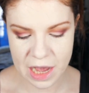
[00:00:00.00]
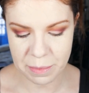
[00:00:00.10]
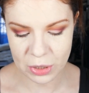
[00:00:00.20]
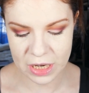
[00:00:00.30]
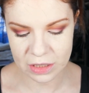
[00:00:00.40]

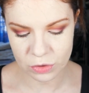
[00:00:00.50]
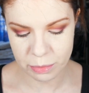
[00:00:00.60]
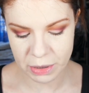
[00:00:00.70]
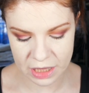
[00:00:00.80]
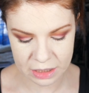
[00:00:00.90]
I'm really
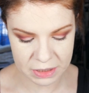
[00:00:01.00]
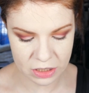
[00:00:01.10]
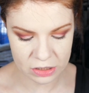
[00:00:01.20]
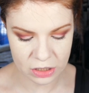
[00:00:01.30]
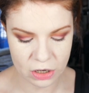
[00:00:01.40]
intrigued by this
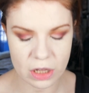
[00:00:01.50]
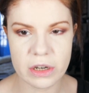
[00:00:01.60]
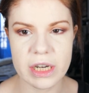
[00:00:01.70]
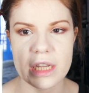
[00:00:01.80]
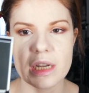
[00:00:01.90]
because the
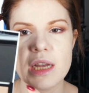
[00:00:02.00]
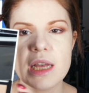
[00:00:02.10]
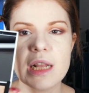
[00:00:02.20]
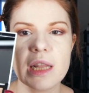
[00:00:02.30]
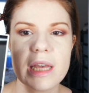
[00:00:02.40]
color here,
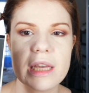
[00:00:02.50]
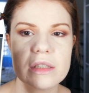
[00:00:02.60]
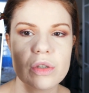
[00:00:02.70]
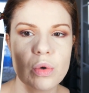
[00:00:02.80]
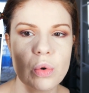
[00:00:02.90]
like,
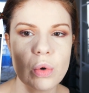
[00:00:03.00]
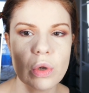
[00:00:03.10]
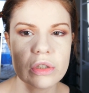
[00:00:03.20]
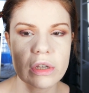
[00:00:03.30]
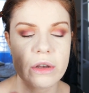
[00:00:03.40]
it's a
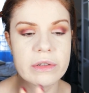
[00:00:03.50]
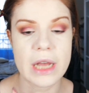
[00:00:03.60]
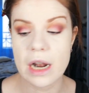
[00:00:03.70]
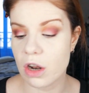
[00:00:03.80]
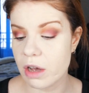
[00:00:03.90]
cool tone.
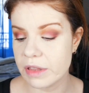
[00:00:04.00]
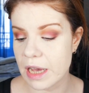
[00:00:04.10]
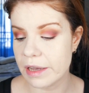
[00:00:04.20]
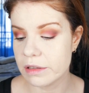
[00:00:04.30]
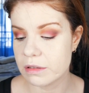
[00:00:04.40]
I love
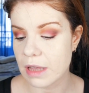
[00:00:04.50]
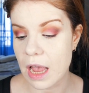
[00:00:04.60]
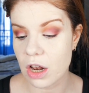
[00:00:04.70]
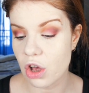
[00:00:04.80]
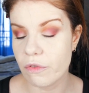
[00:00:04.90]
that.
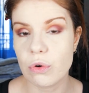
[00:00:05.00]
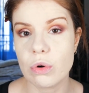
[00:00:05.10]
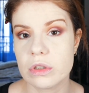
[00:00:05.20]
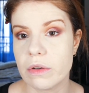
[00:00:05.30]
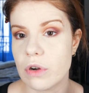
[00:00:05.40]
I love
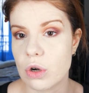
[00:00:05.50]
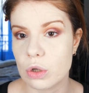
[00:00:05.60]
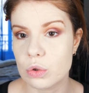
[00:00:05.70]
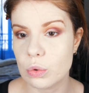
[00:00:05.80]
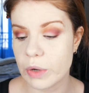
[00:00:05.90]
cool tone for
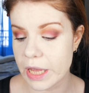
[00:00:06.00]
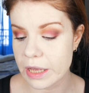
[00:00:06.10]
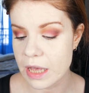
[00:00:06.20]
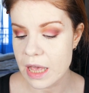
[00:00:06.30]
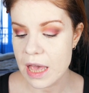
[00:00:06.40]

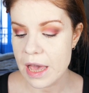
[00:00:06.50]
contouring.